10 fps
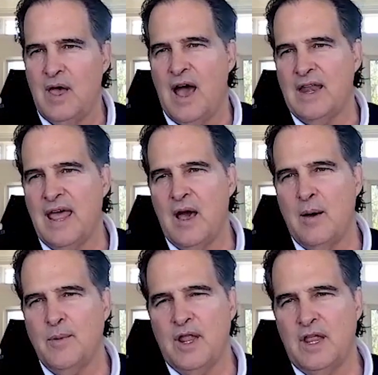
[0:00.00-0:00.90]
I now
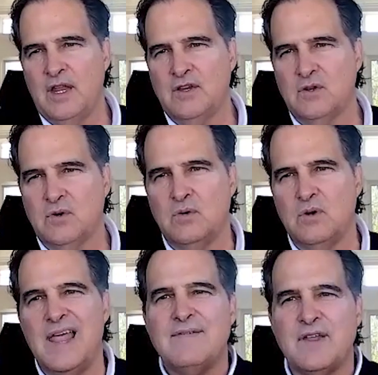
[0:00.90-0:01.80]
I'm not eating till
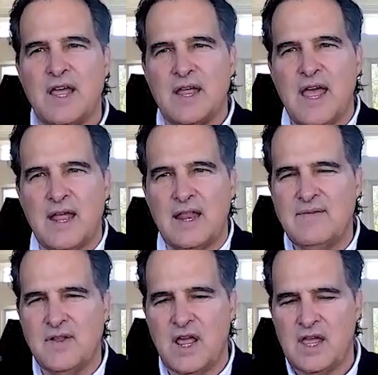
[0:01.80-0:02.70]
11 a,
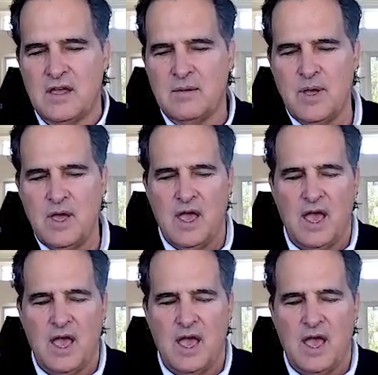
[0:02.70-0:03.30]
11 a.m.